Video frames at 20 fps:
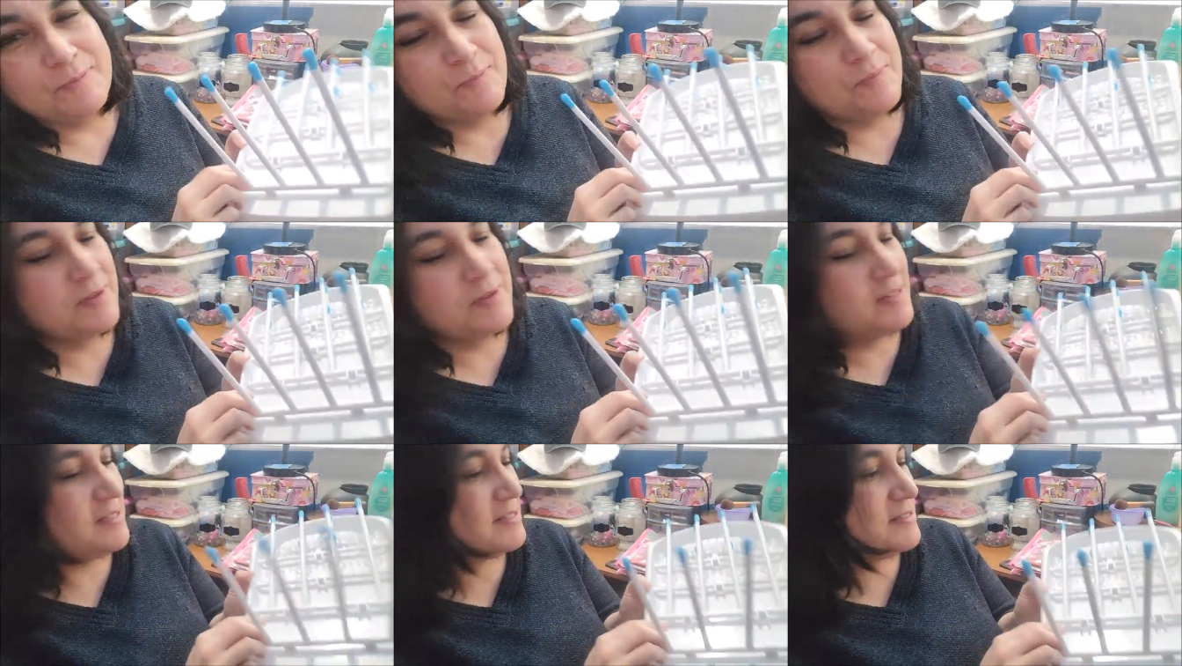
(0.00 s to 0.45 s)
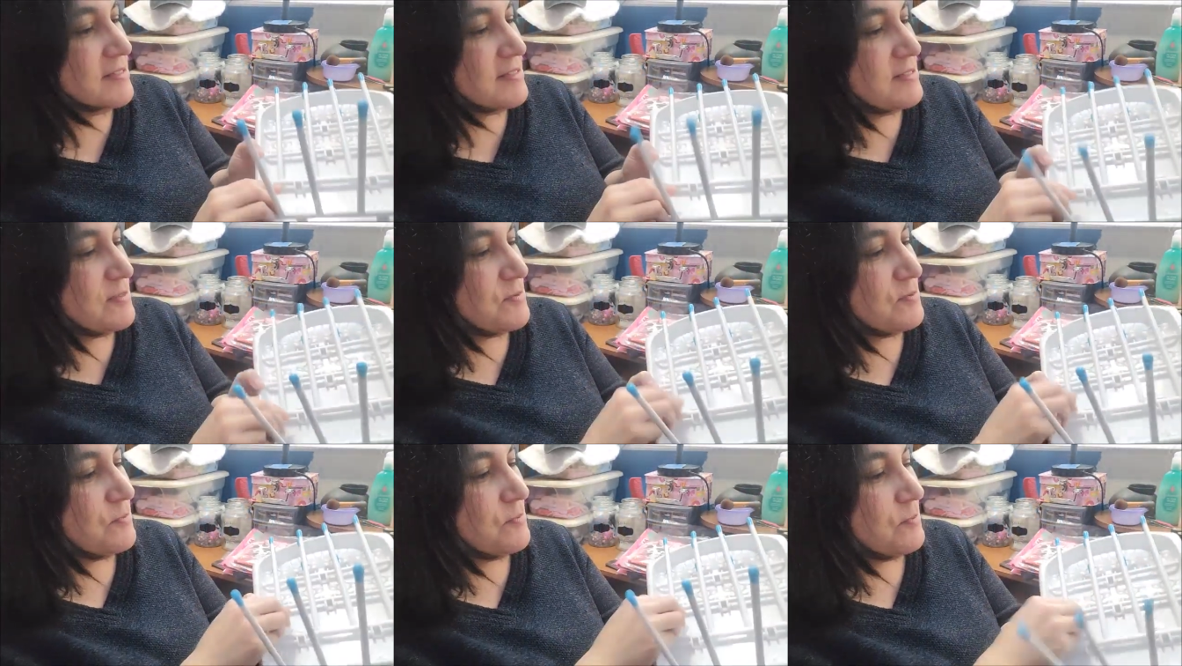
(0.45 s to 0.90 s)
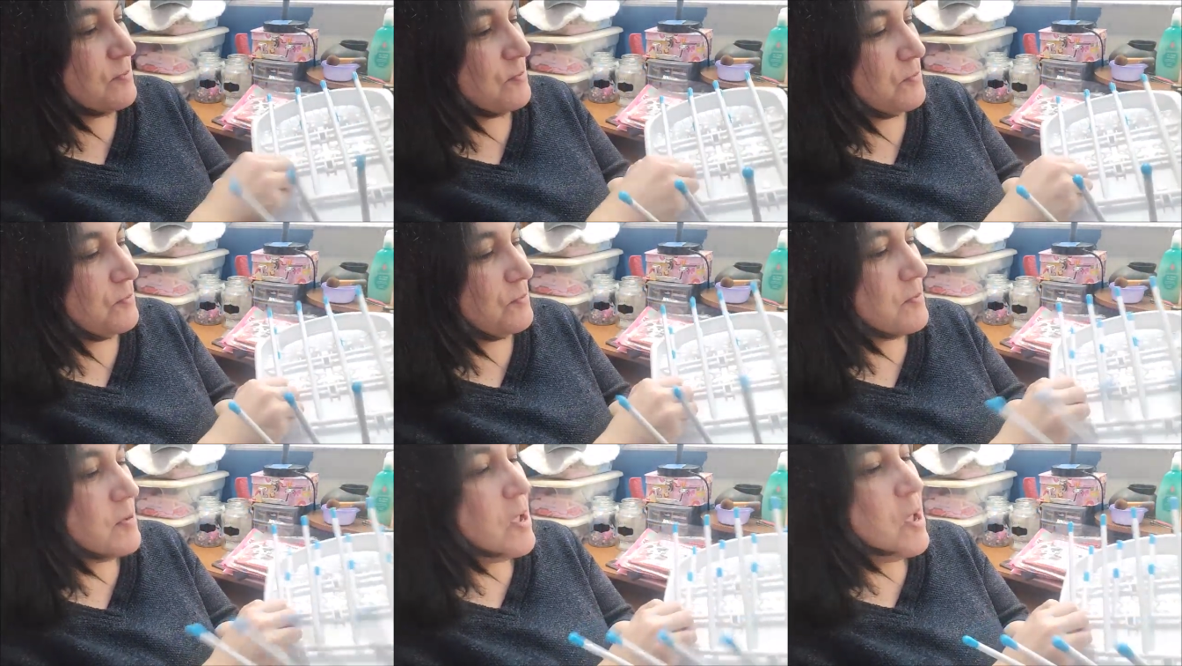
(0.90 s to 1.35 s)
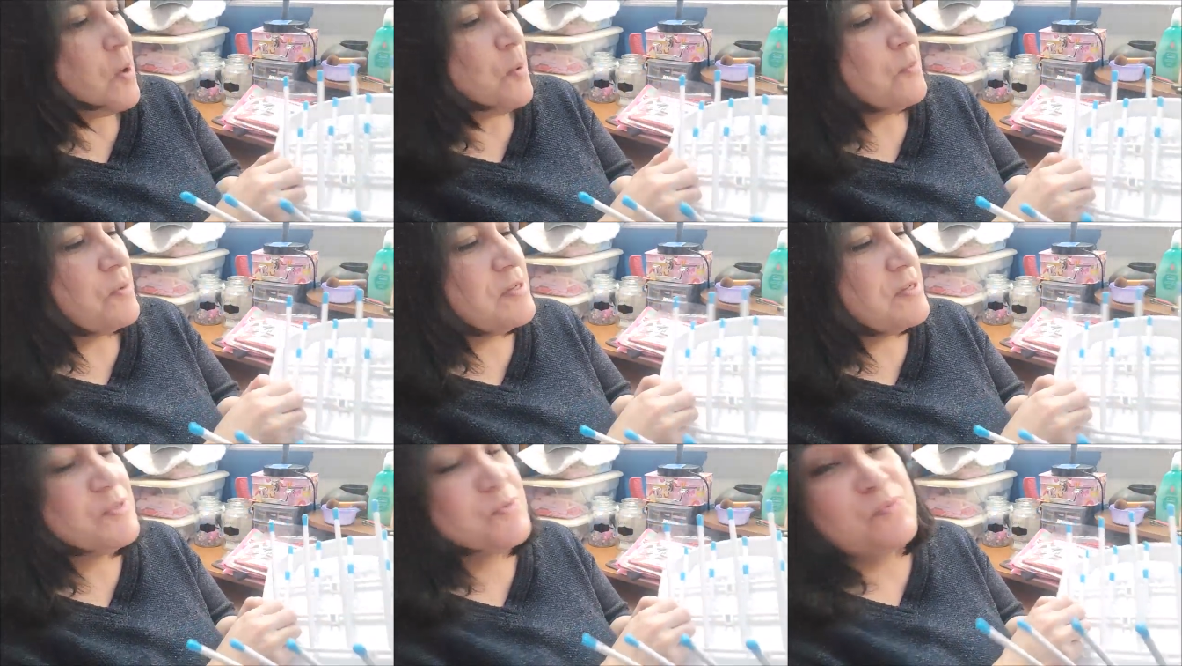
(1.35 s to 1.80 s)
what it's
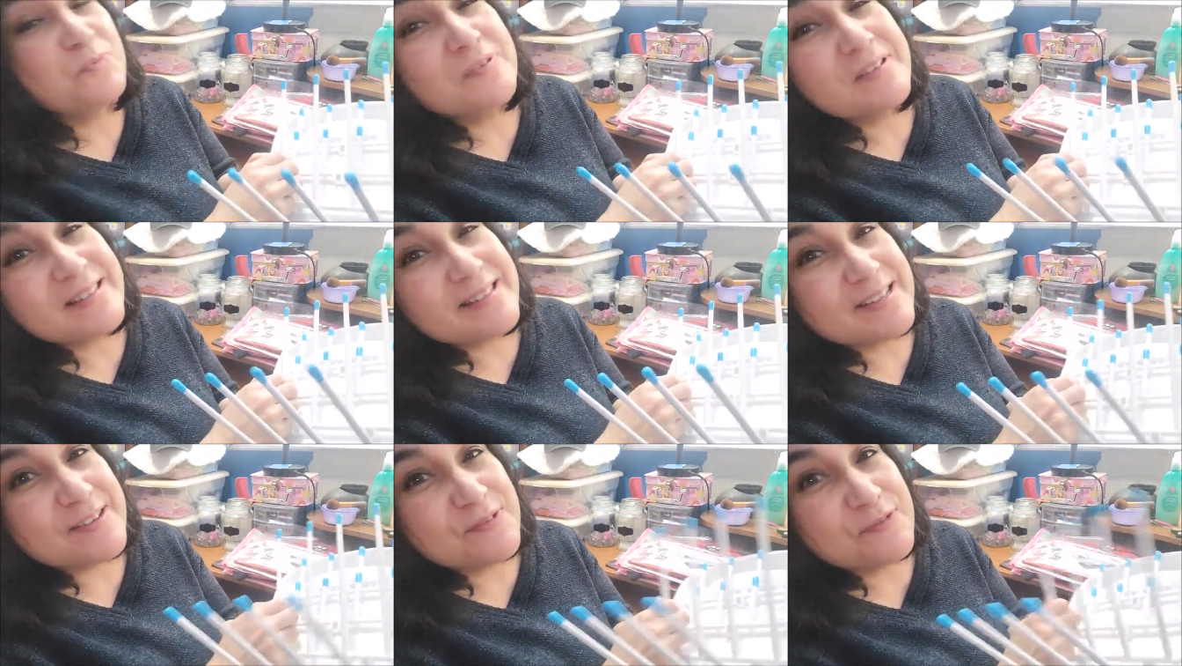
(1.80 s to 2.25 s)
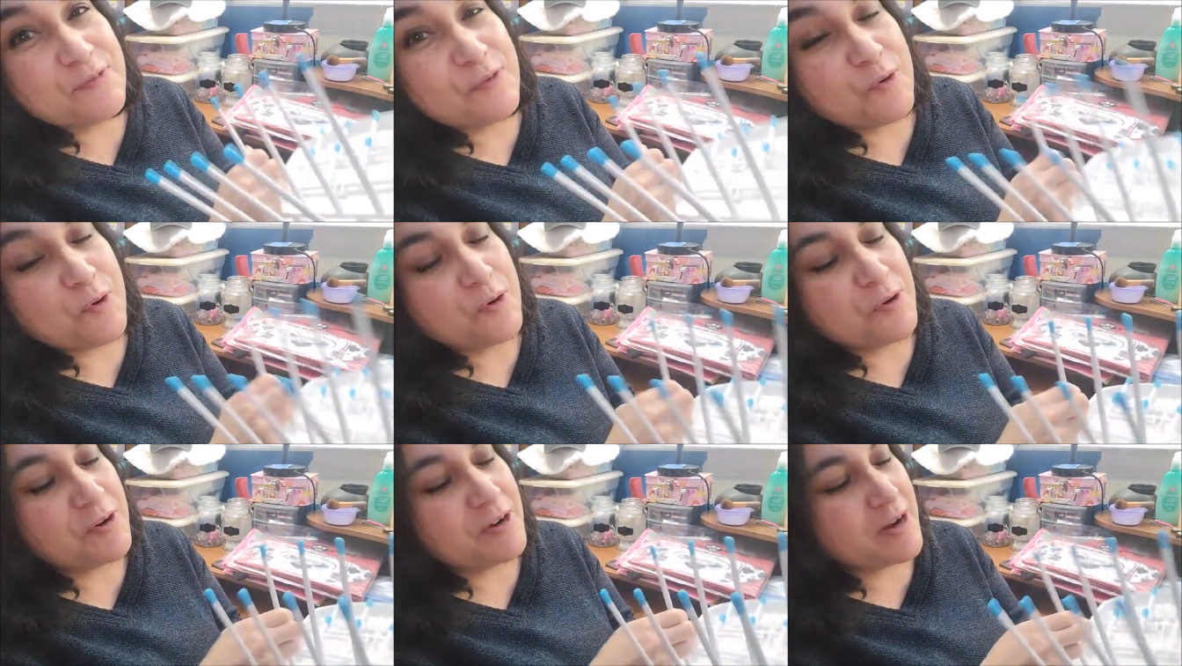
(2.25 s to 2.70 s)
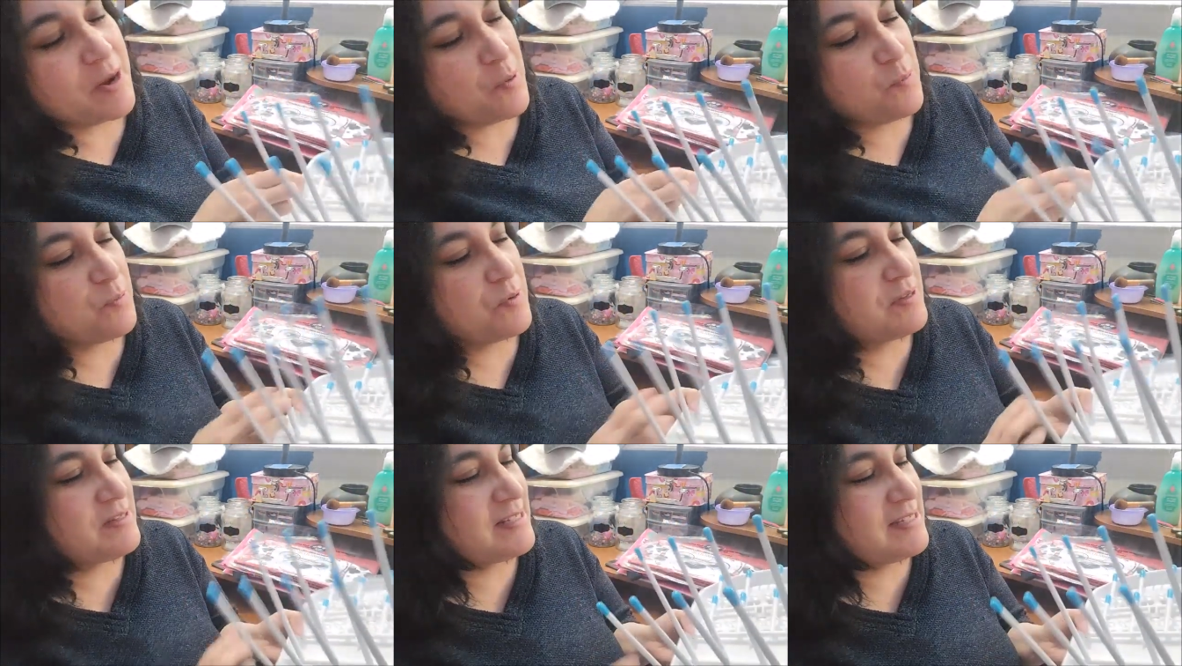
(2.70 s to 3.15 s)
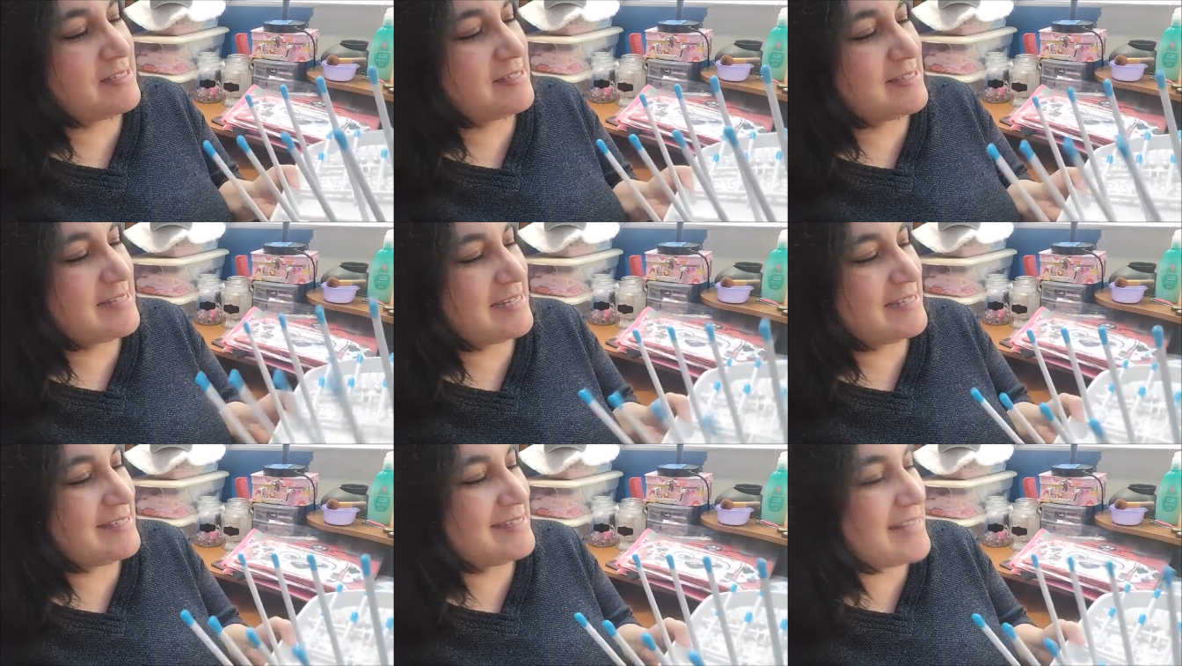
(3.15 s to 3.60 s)
was really for and what
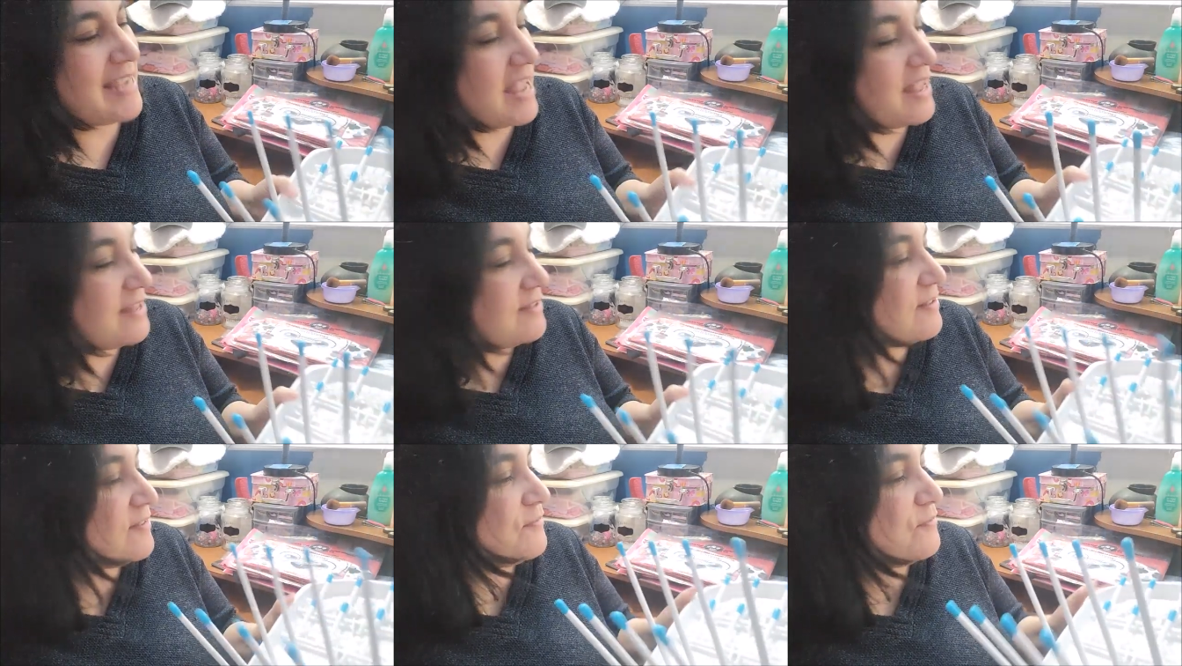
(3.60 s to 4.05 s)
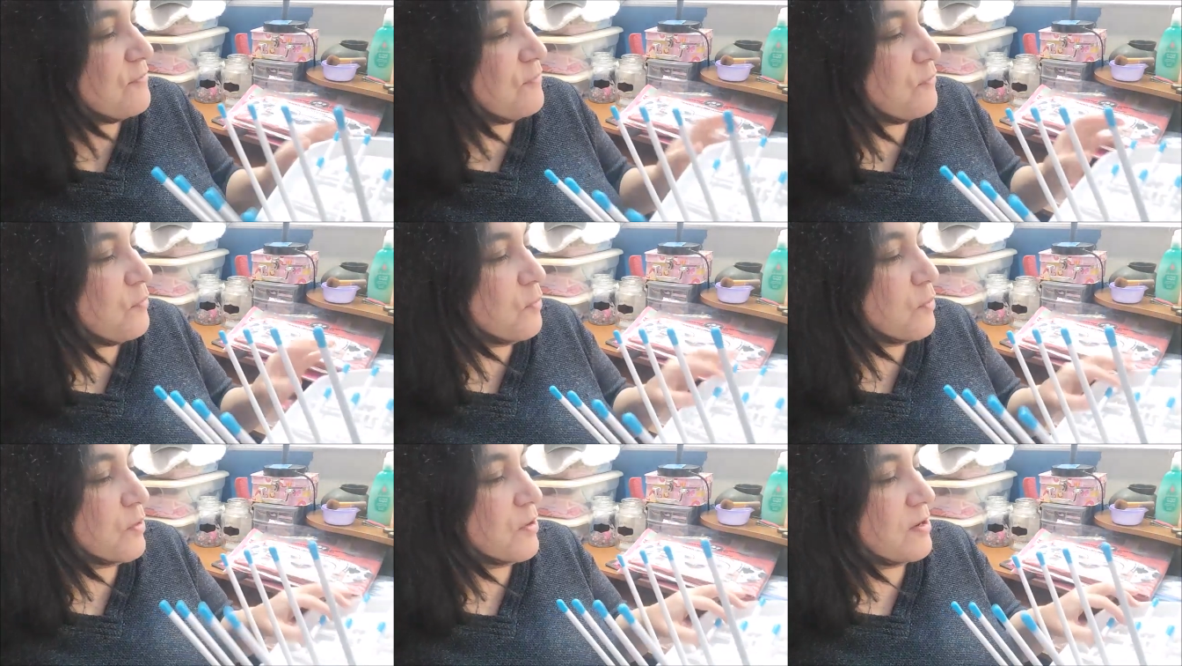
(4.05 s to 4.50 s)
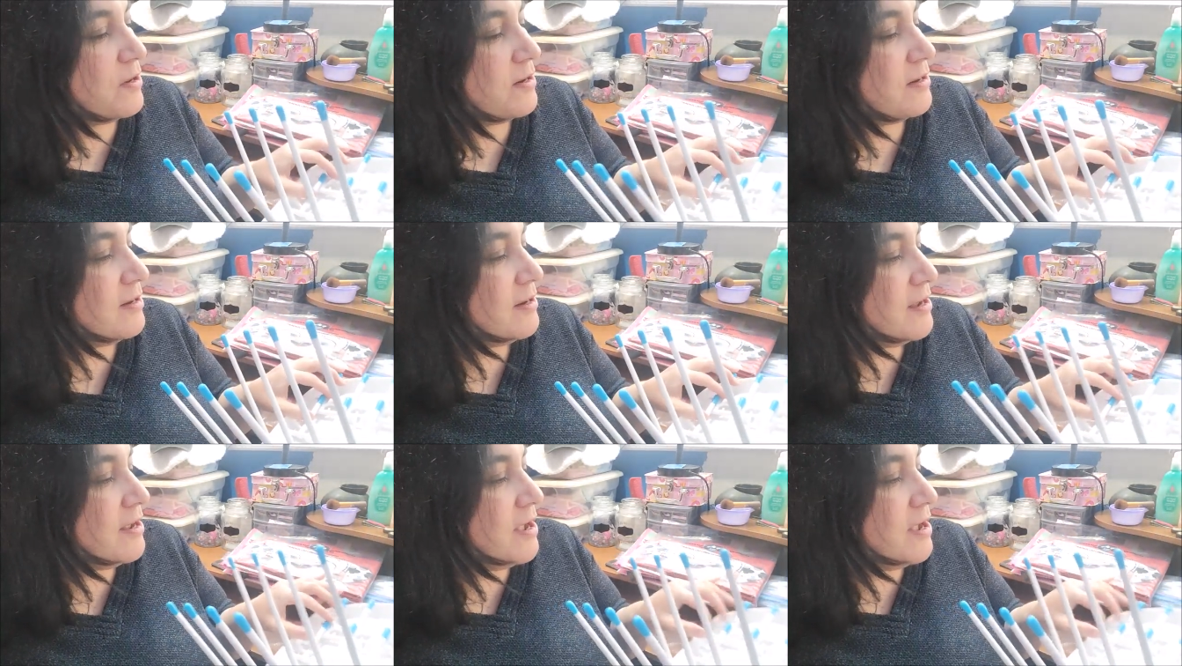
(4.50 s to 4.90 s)
it's intended for